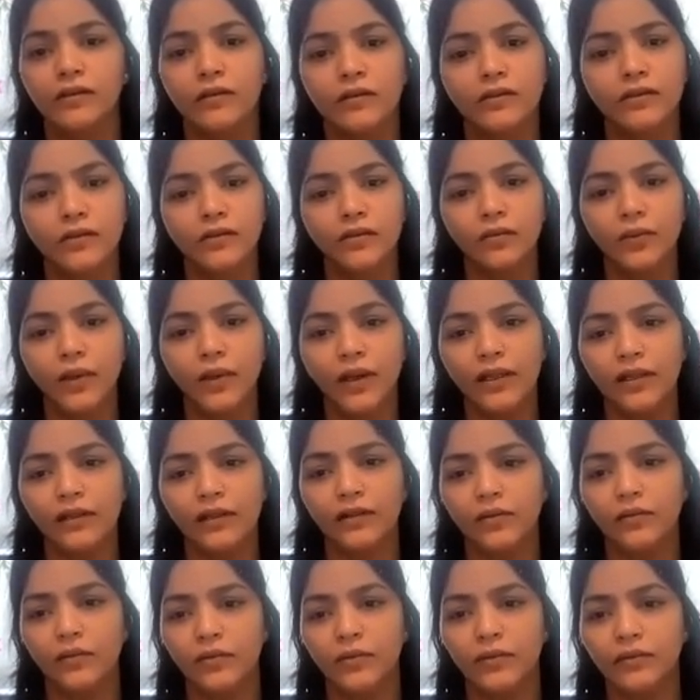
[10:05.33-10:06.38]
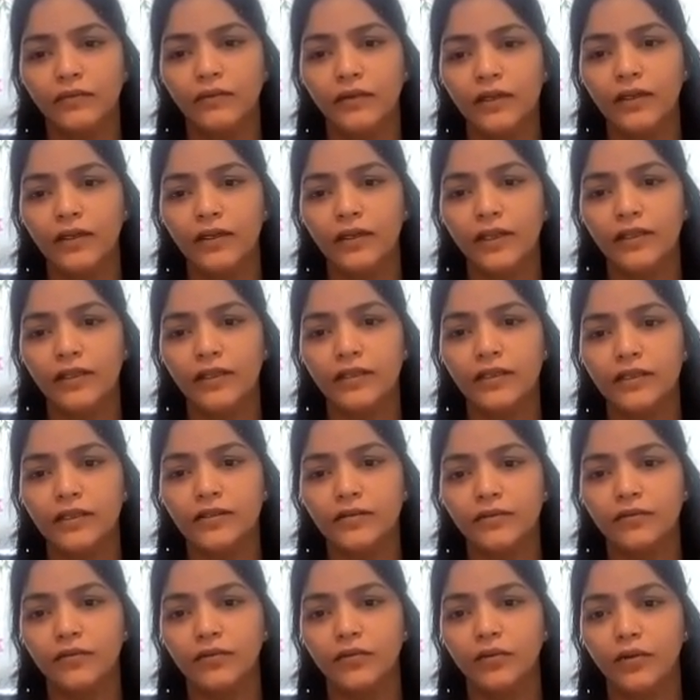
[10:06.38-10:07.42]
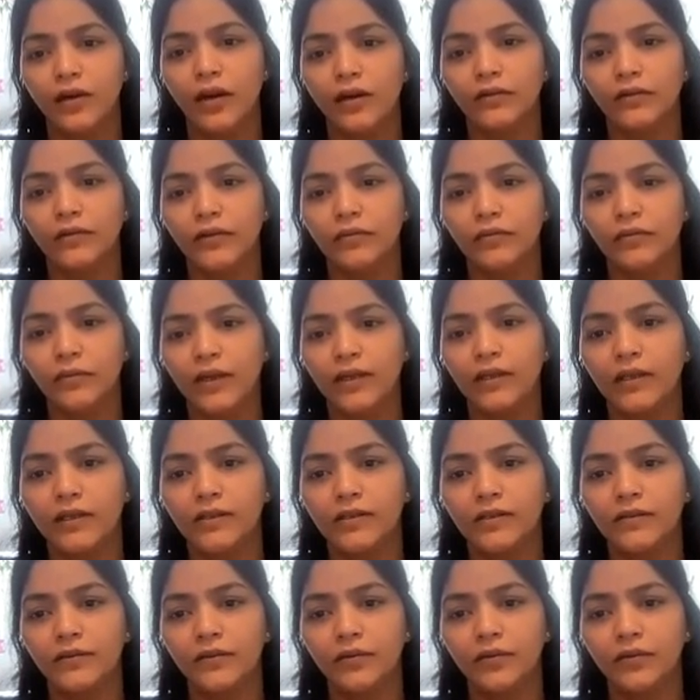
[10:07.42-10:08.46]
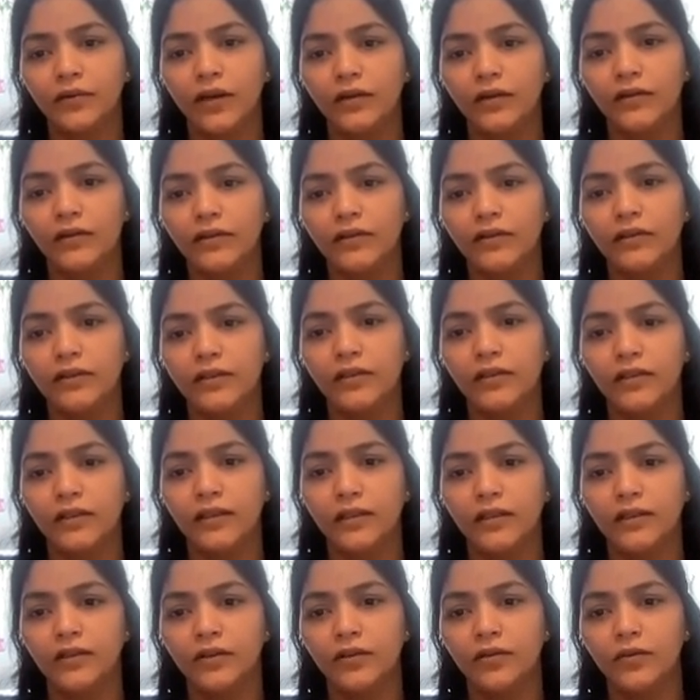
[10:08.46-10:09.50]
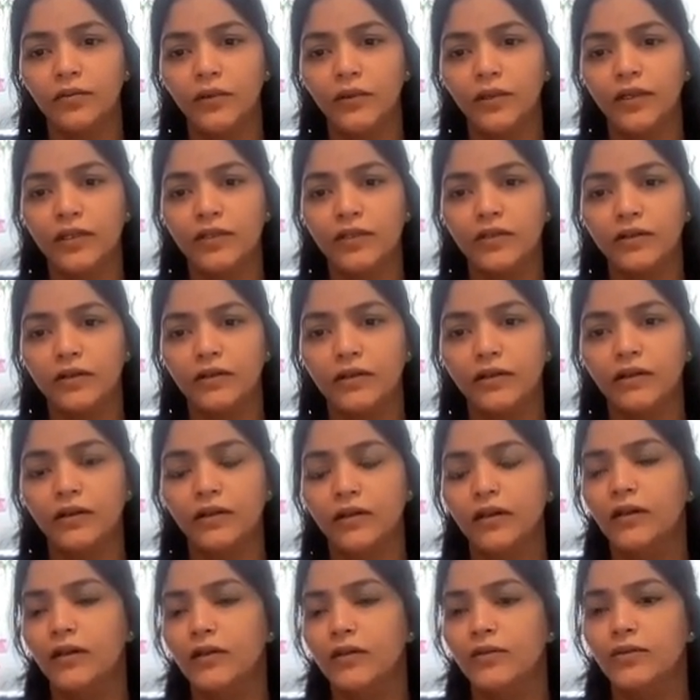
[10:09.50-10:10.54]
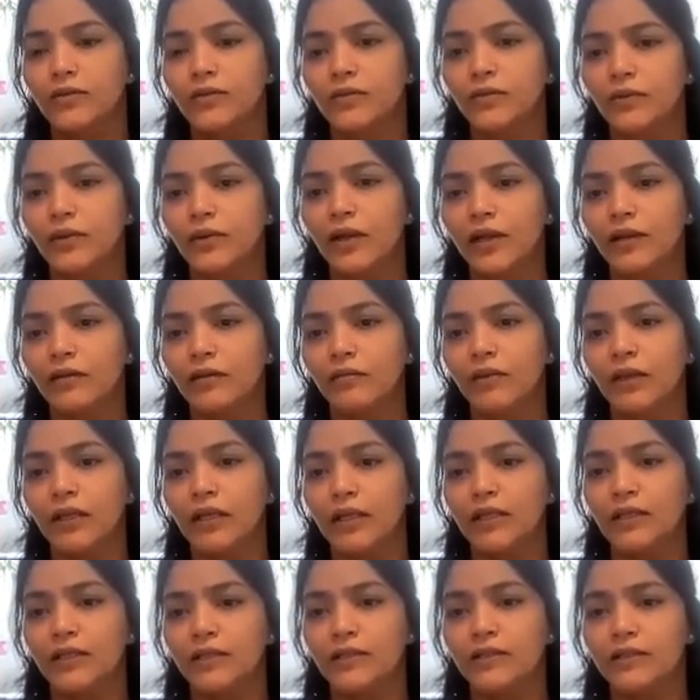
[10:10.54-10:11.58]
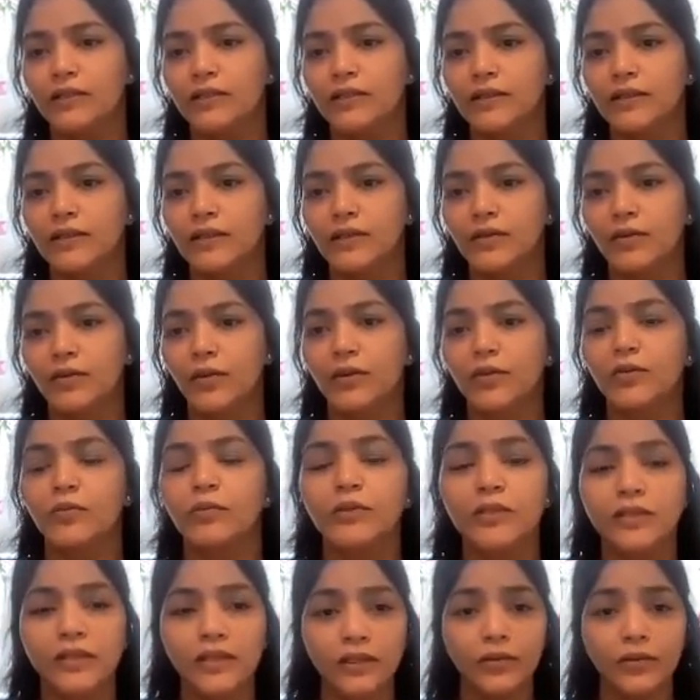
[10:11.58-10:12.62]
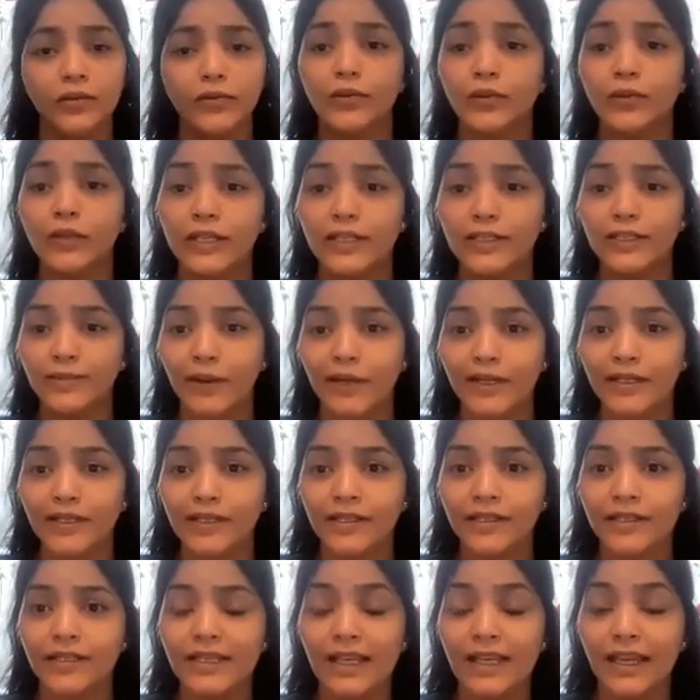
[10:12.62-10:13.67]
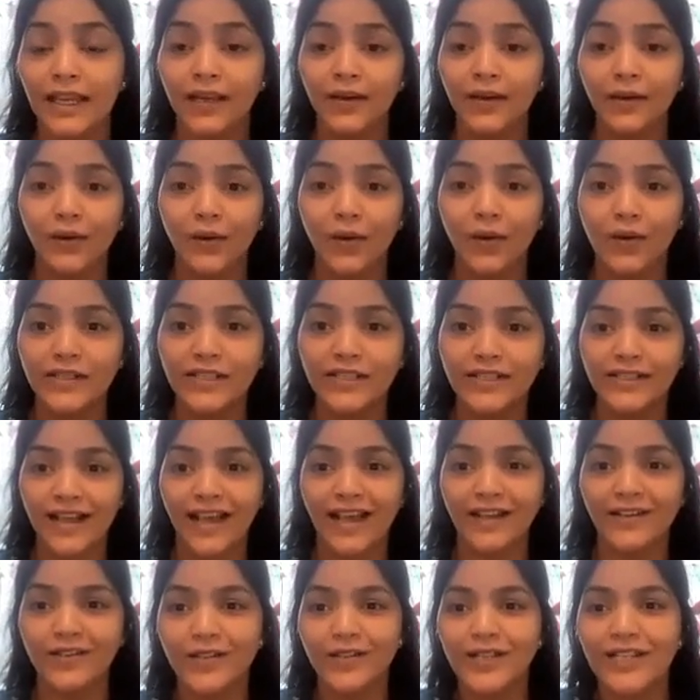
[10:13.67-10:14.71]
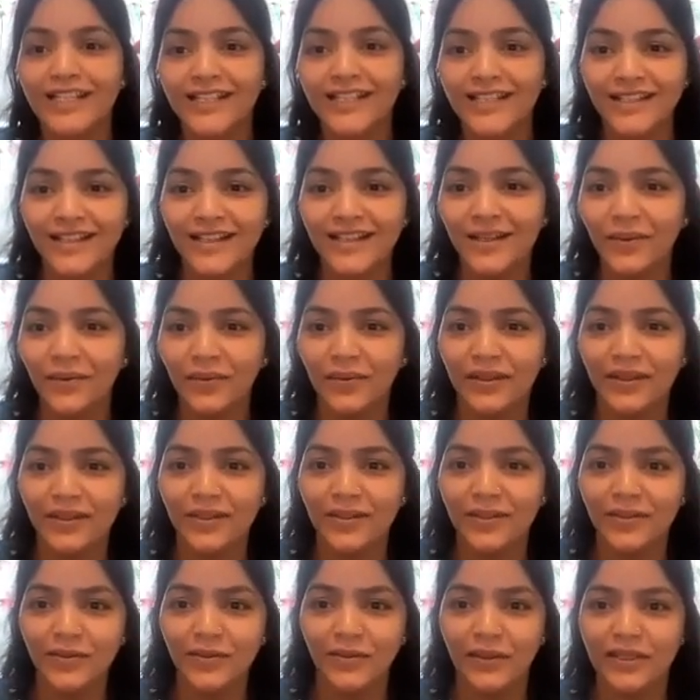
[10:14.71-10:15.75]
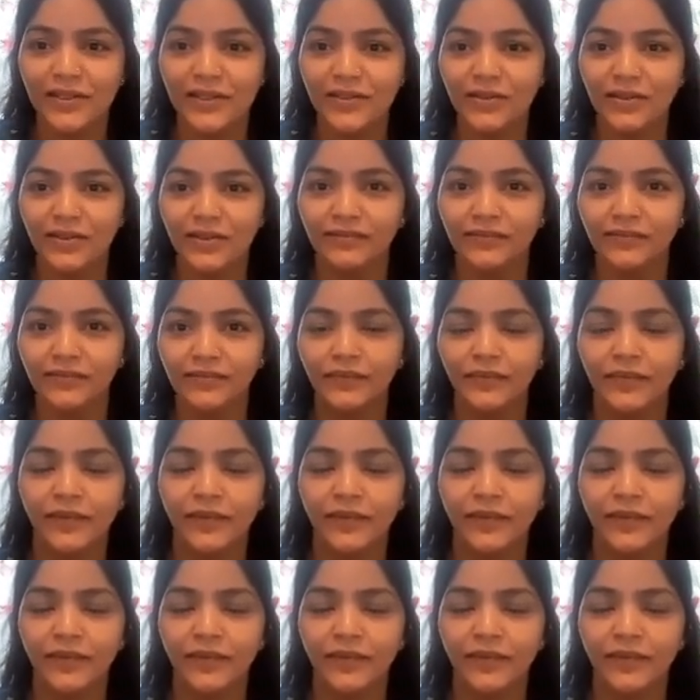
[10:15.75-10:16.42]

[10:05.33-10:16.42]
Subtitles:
So, well, what we are getting is 400 minus 400 in our numerator. So that means it's going to be zero. So the expected gain or loss is actually zero in this question.